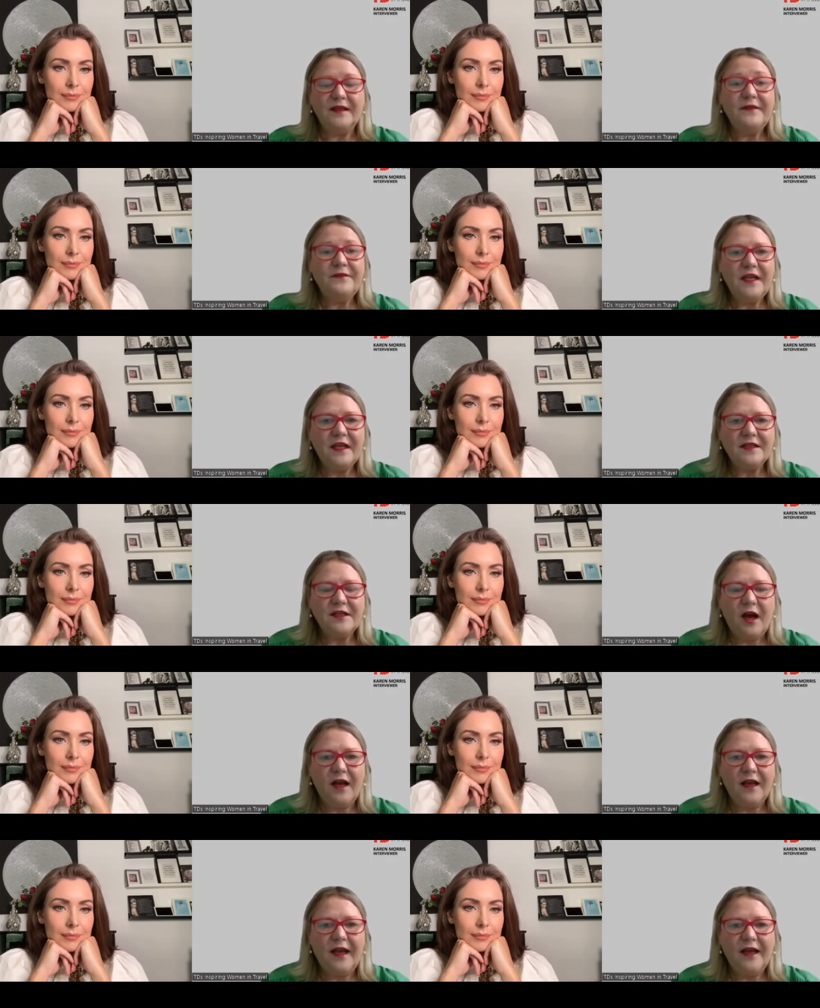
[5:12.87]
Speaker 1: living in
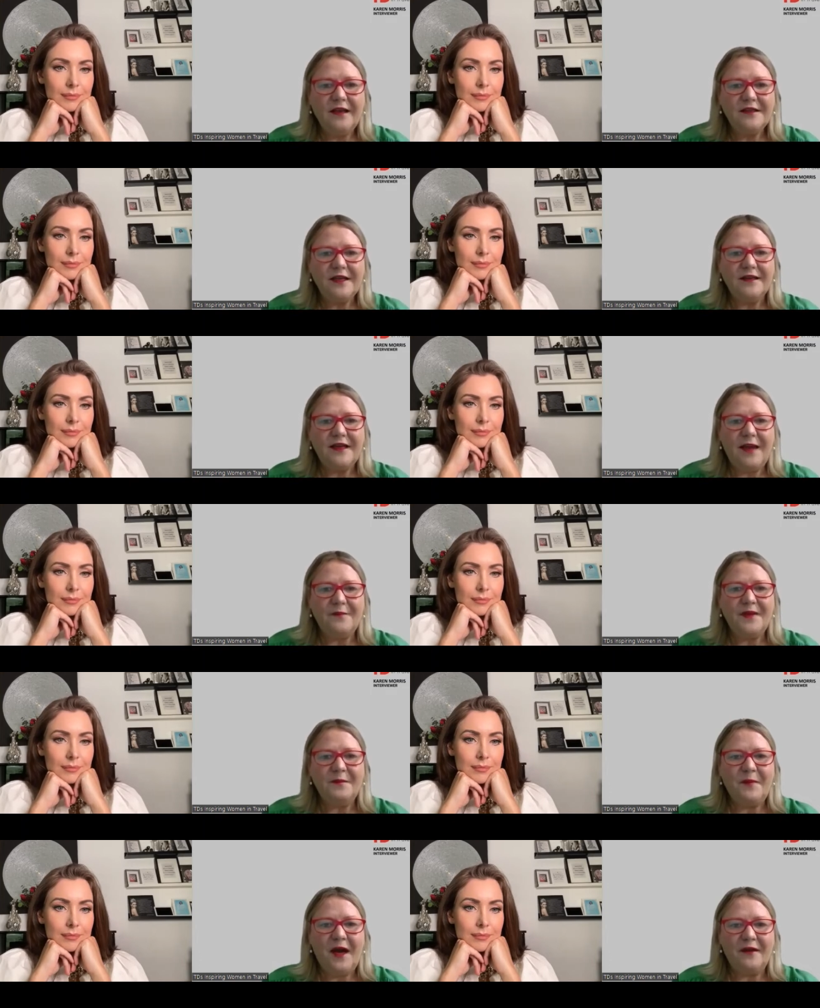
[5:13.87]
Thailand and, and
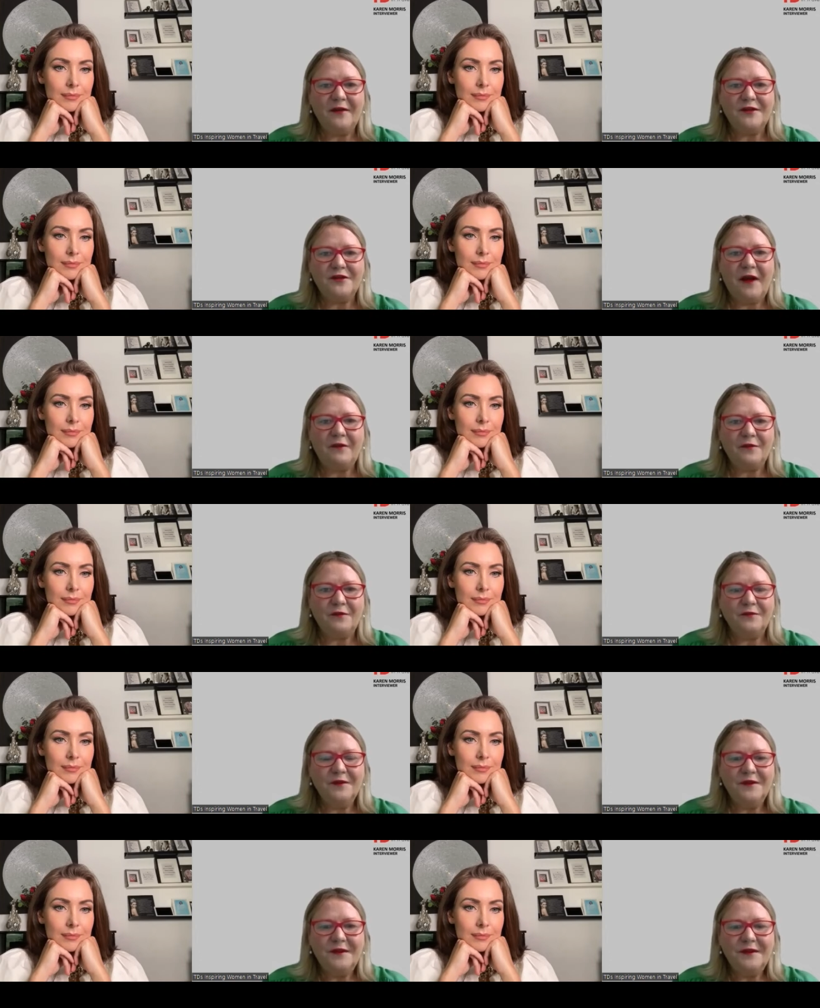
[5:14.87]
being part of the
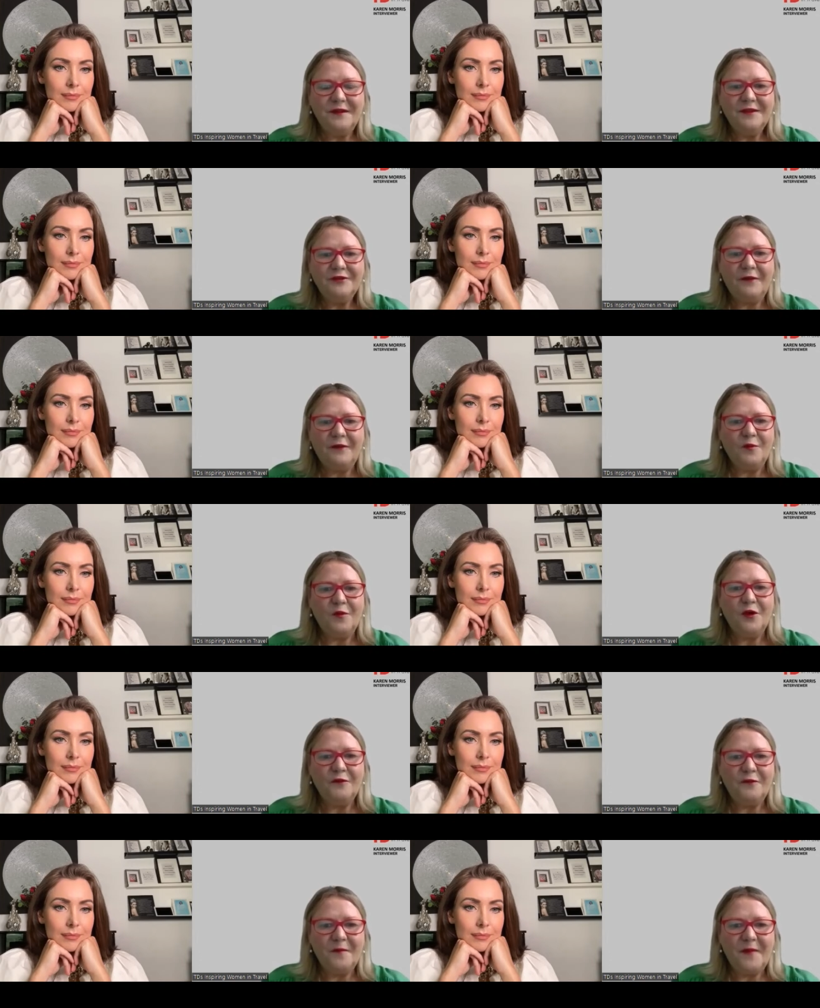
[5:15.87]
travel travel
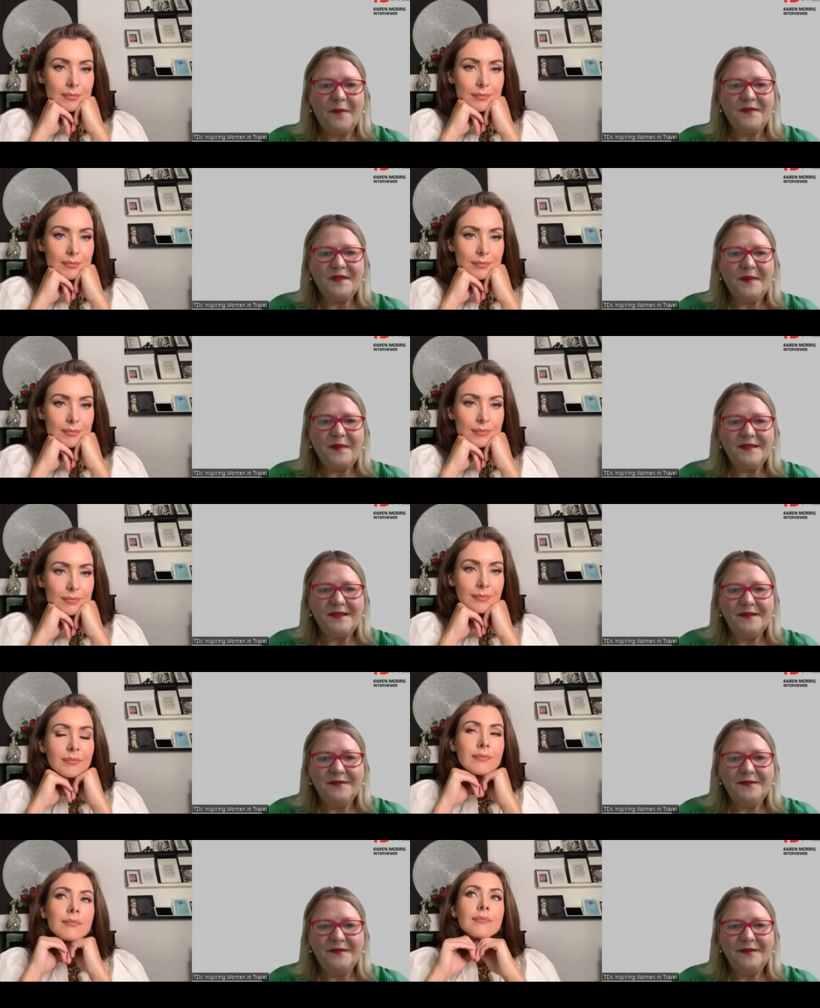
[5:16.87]
world from that perspective?
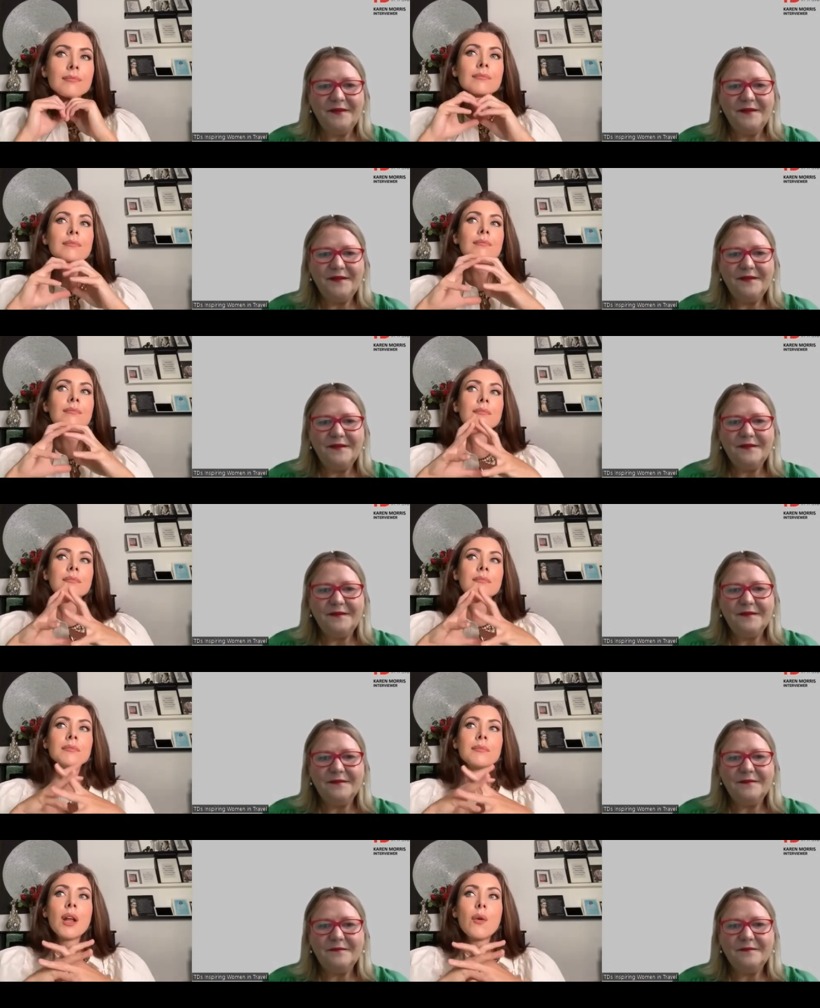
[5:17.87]

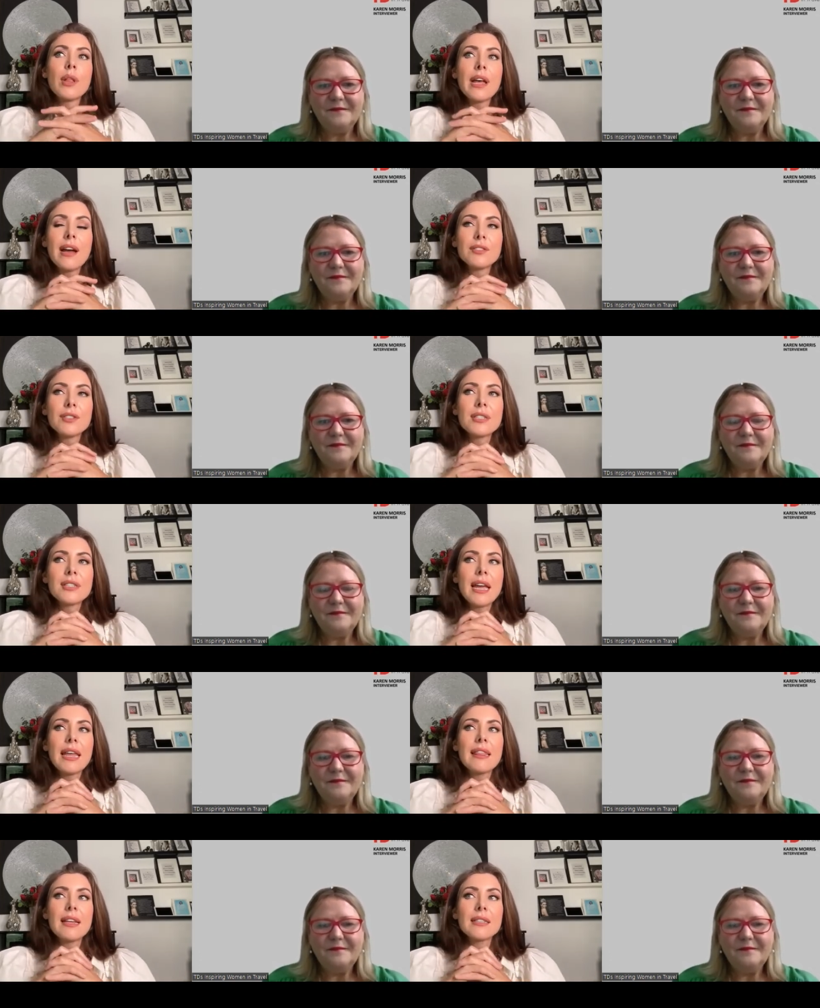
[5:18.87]
Speaker 2: Well, I have to say
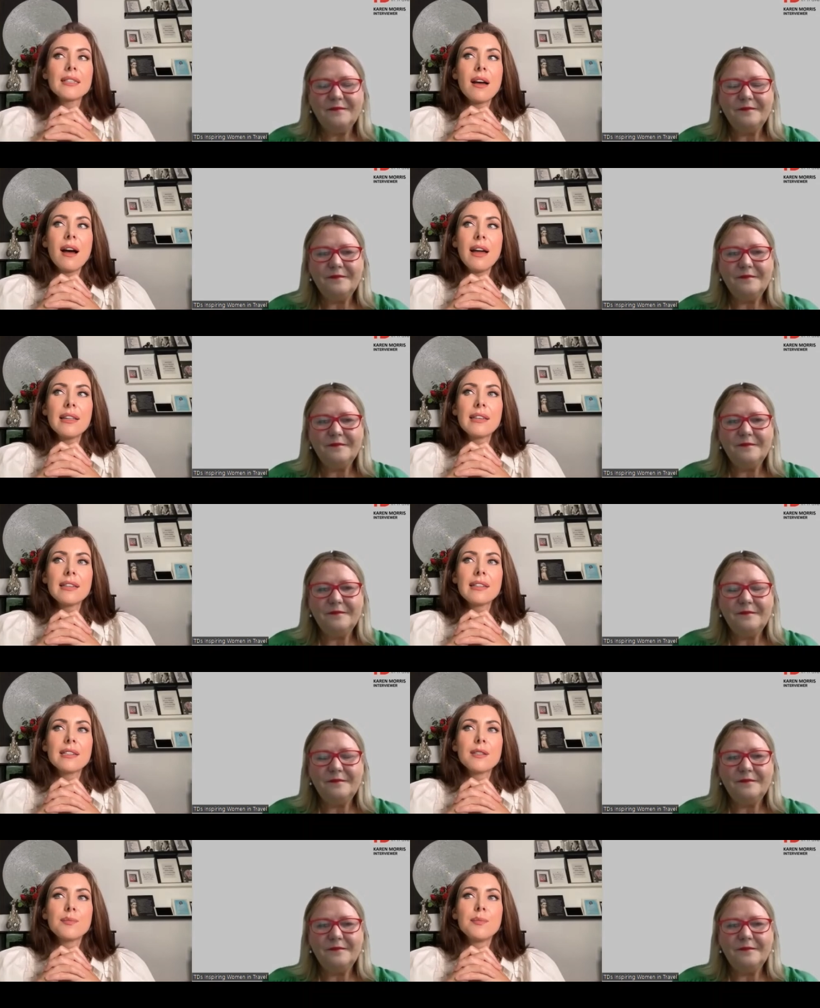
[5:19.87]
that Thailand
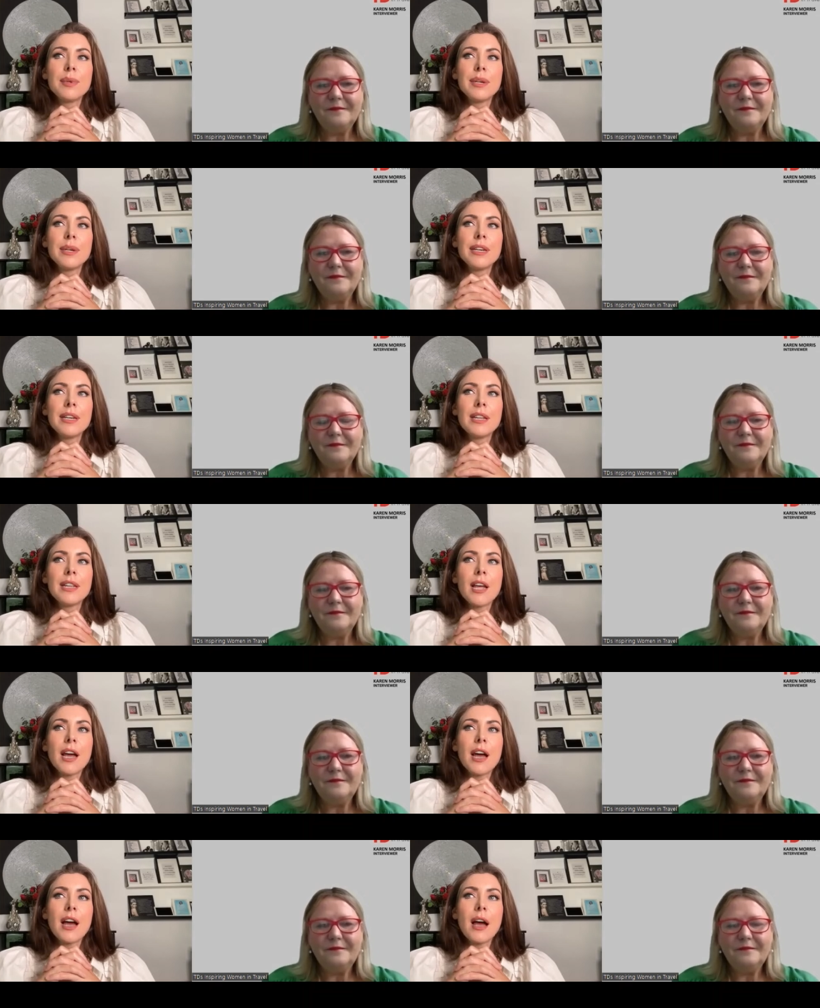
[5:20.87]
has been
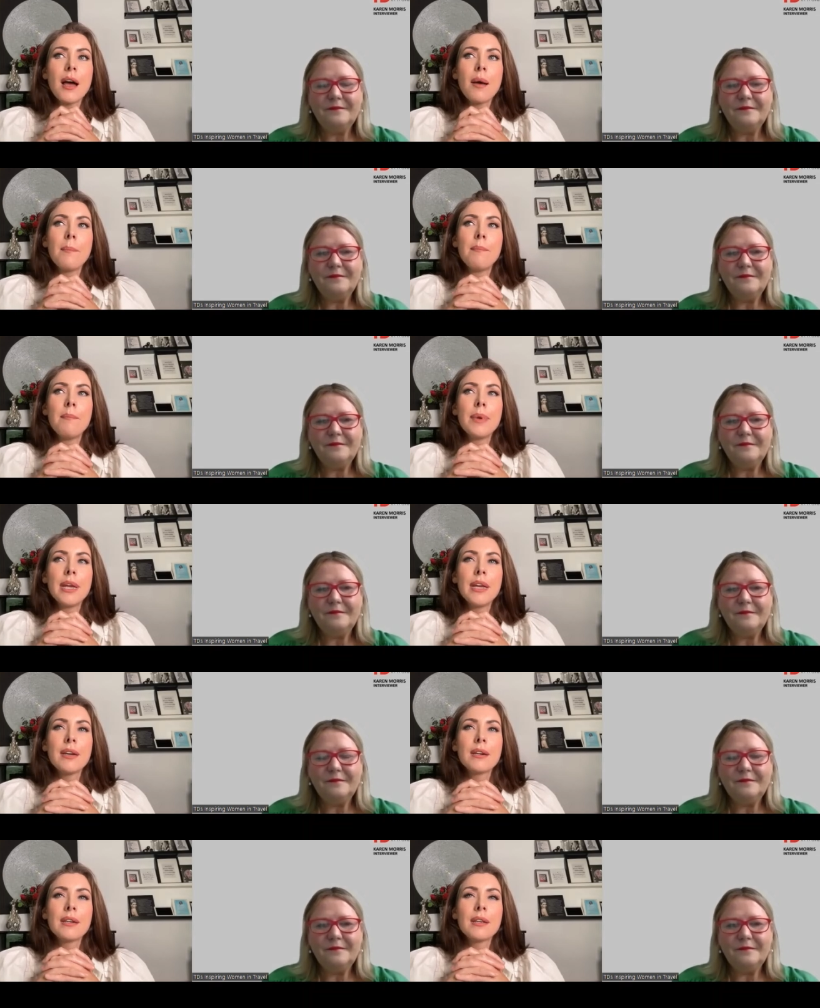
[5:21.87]
a
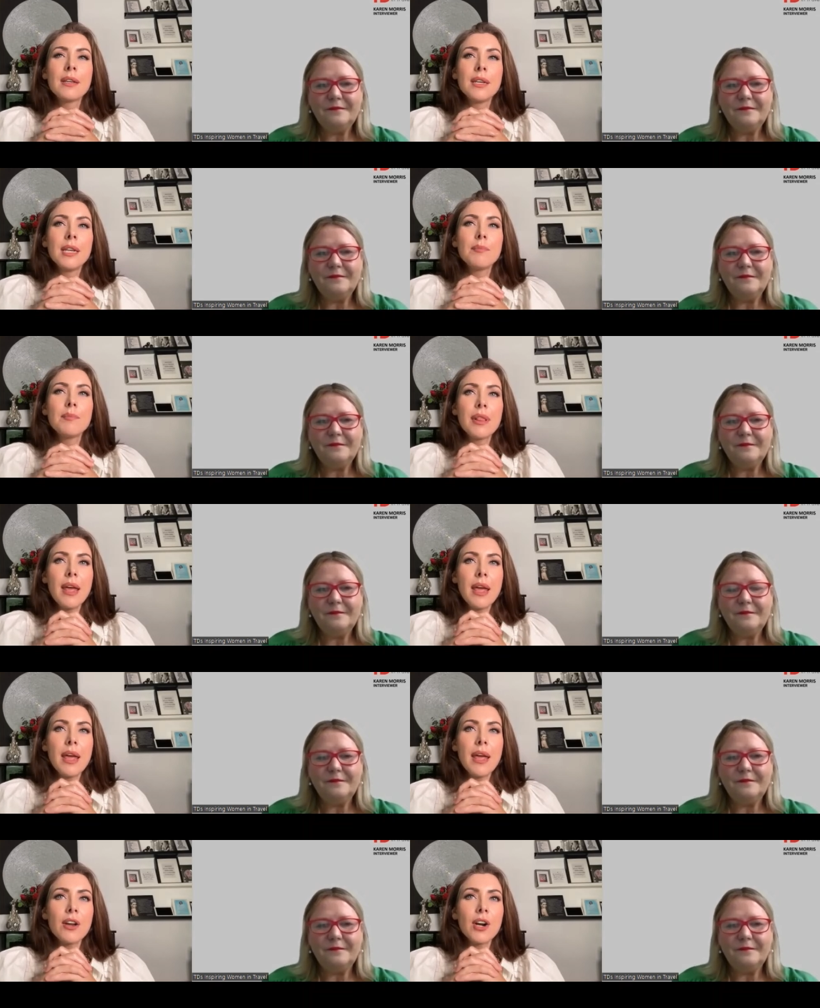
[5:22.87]
big key
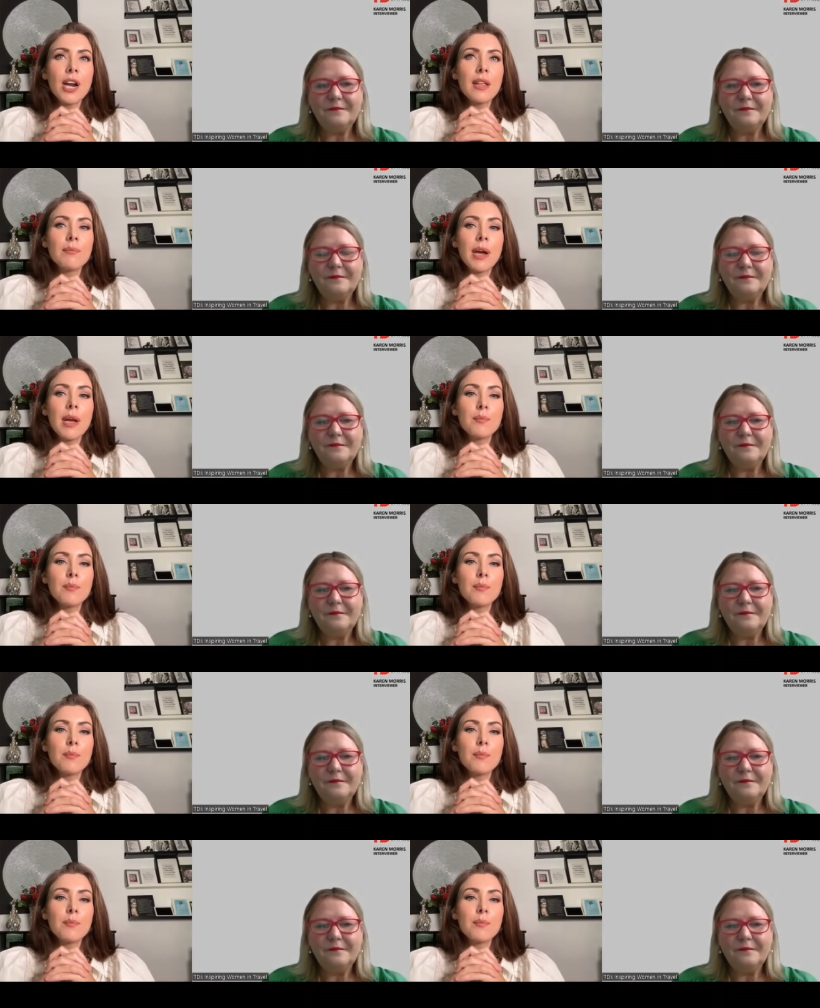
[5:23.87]
player in my